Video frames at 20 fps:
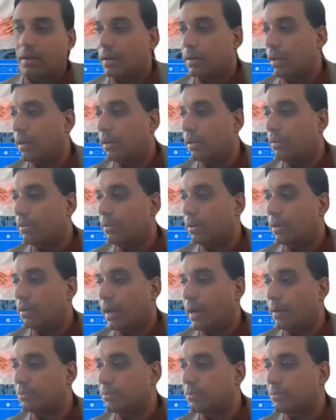tell you a
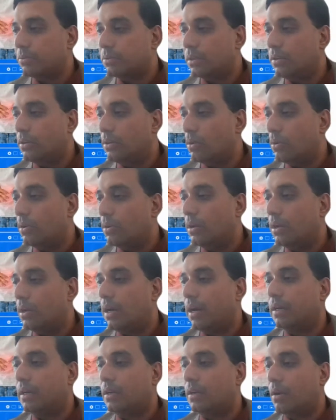caption: don't
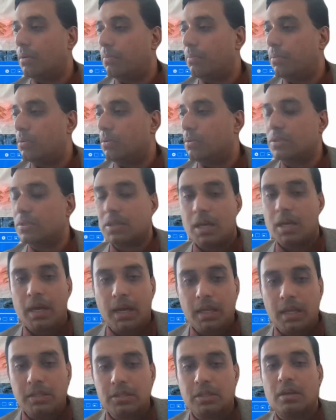let your bones
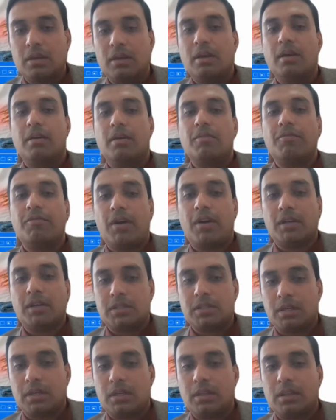age
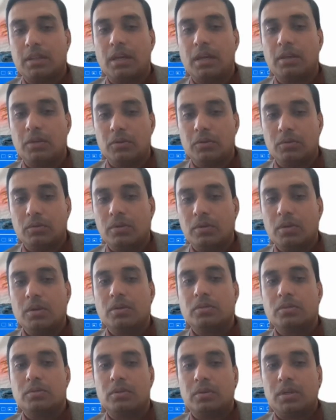faster than you.
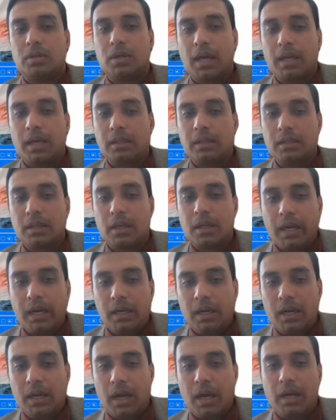So take the
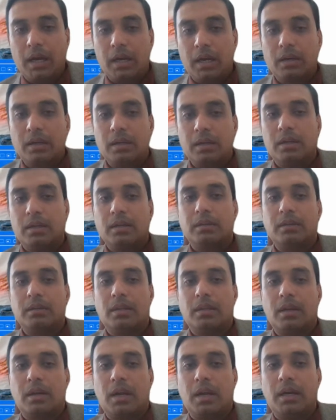right diet,
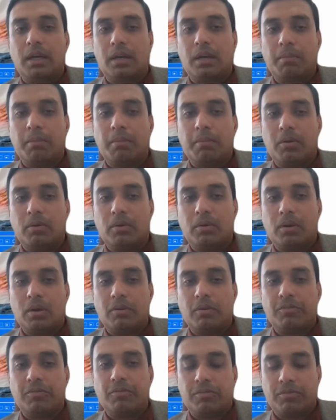the right amount
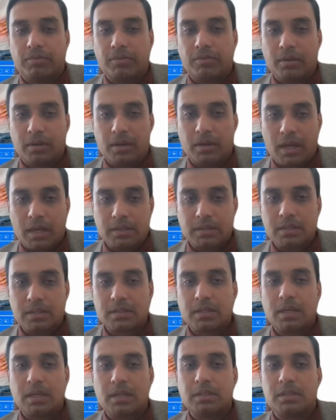of
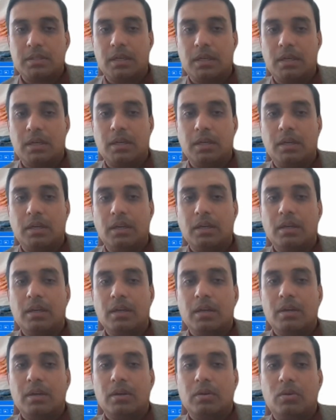exercise needed.
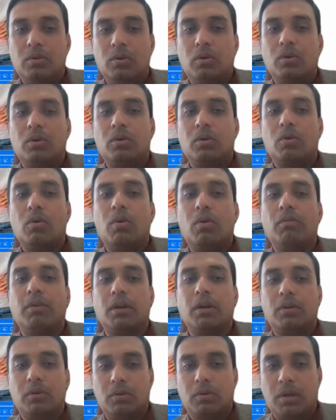Don't
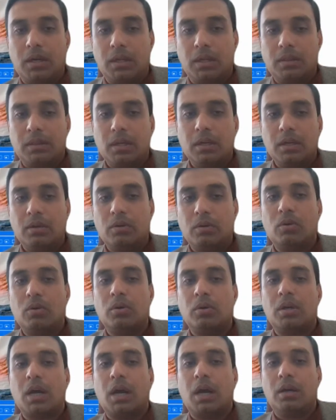overdo anything,
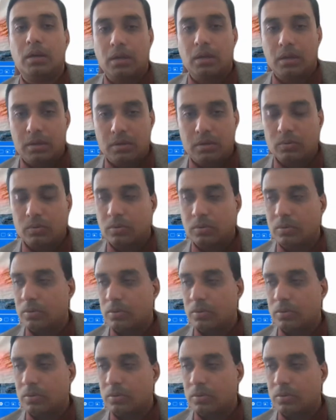don't underdo.